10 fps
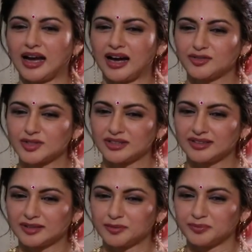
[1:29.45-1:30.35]
after
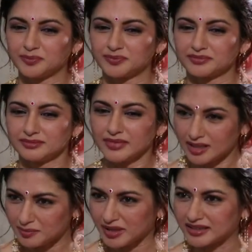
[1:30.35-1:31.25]

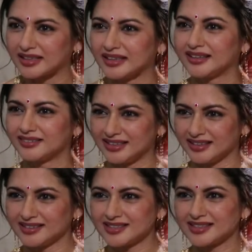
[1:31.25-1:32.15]
Maine Pyar Kiya
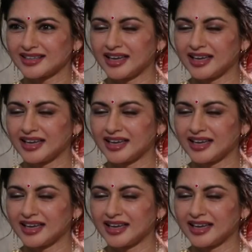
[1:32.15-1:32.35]
released,